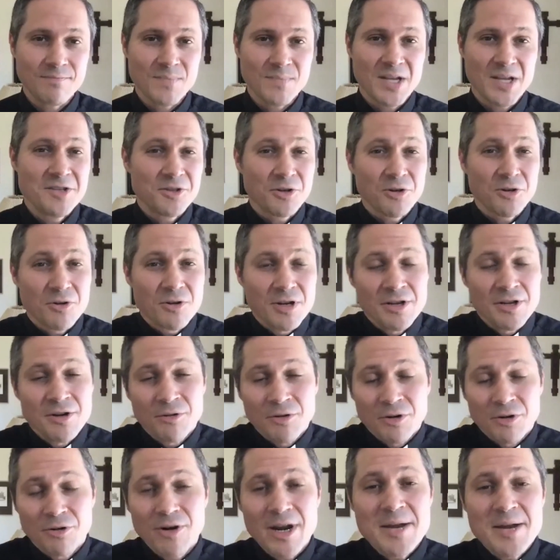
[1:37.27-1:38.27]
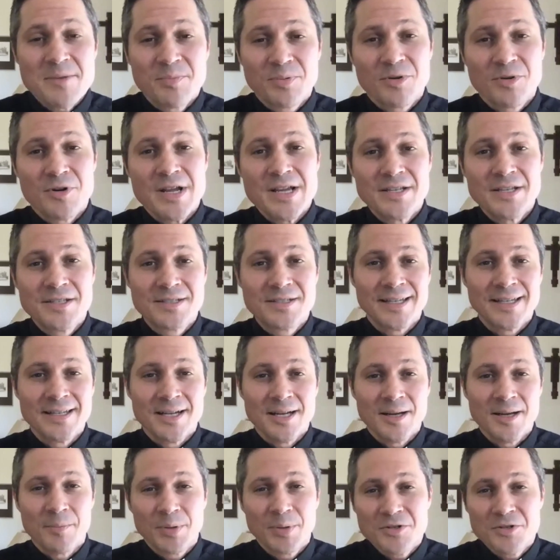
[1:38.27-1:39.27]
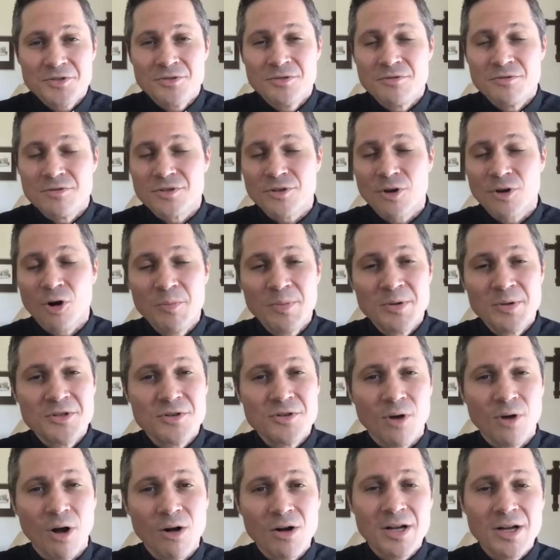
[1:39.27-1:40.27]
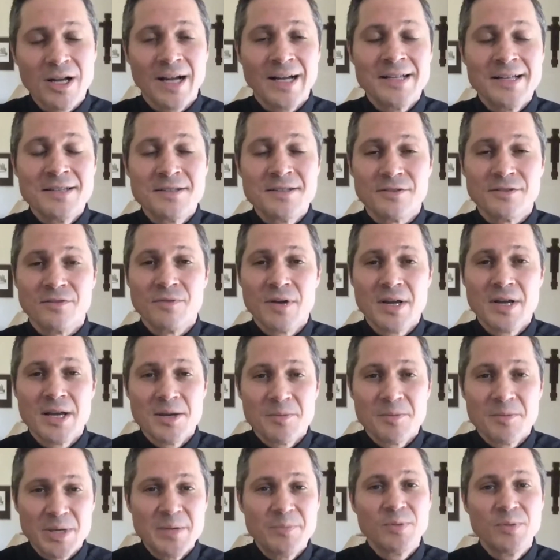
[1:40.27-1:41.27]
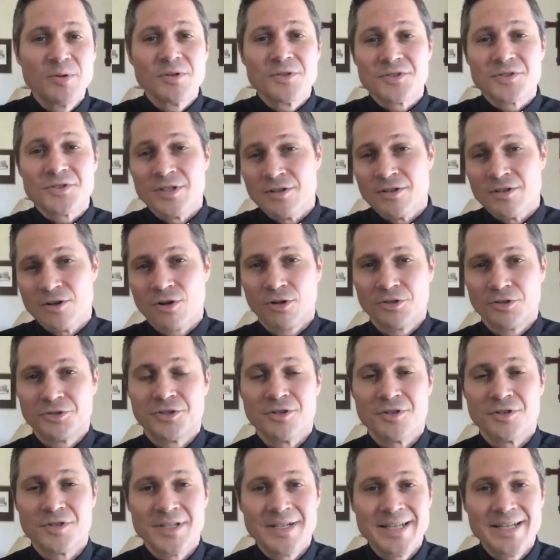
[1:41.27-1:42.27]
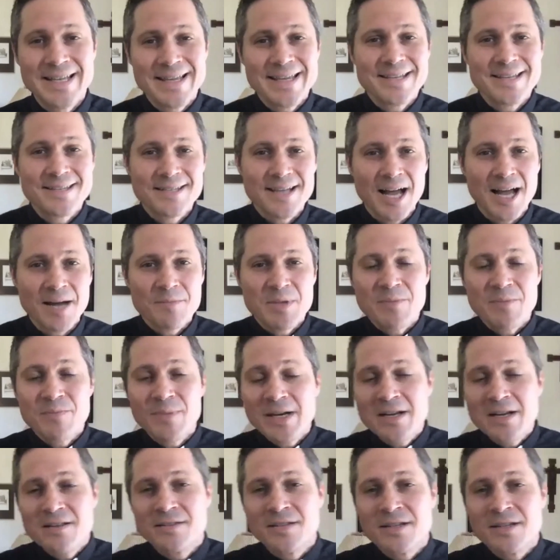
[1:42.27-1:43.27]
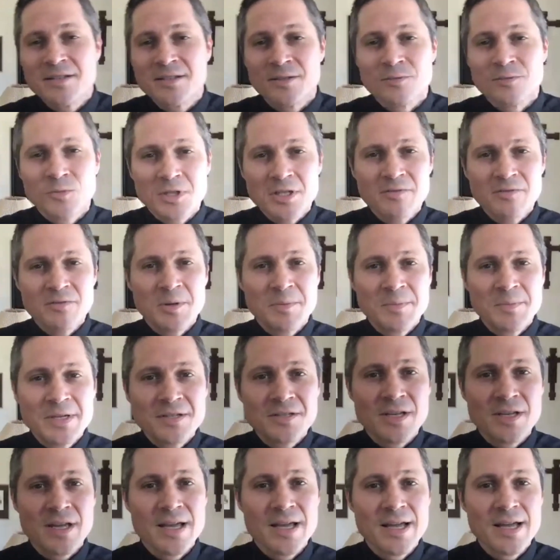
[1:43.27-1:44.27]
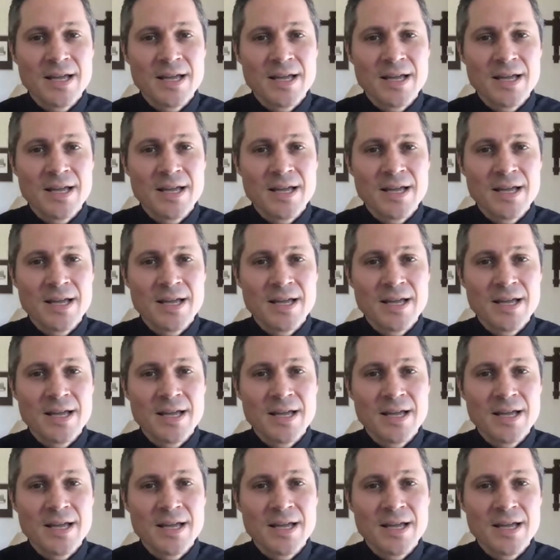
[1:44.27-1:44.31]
he's a you know great priest and a person who's open to all kinds of peoples and cultures and he, he's taught me many things and one of them is